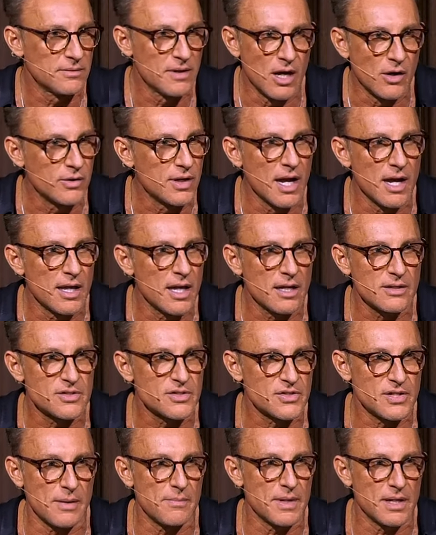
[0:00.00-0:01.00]
Okay,
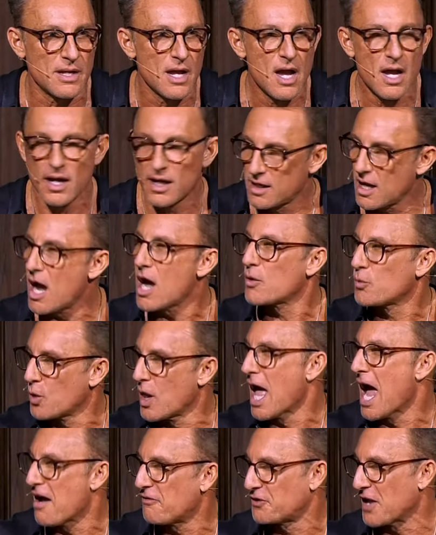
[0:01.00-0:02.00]
that's I mean God
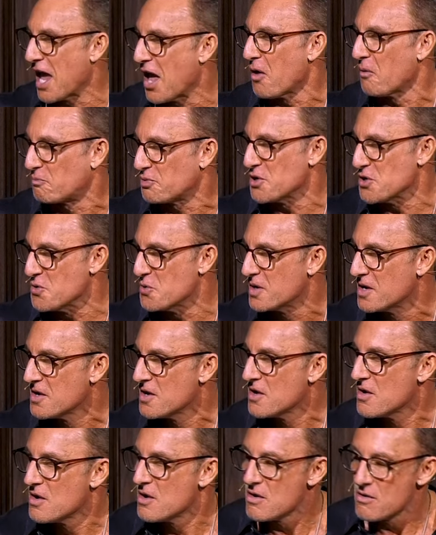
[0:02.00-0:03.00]
will have to help you
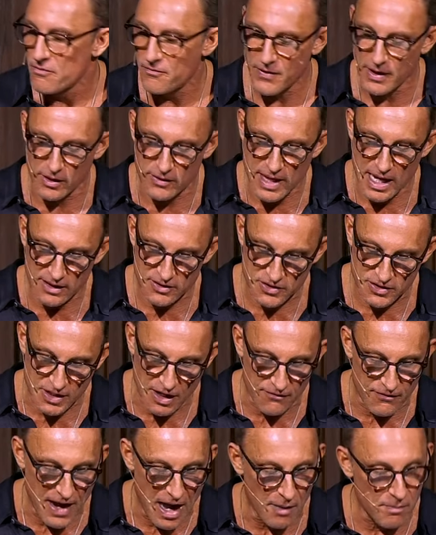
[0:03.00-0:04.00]
figure that
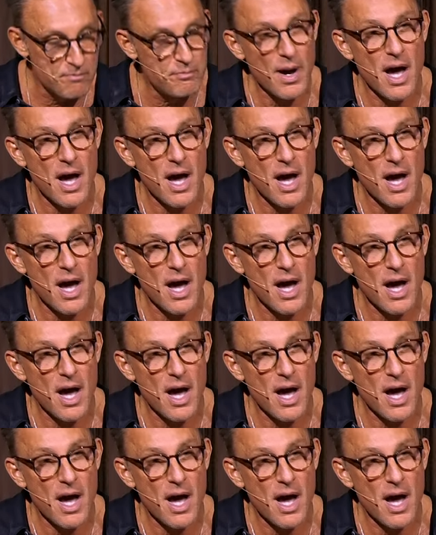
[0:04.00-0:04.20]
stuff out.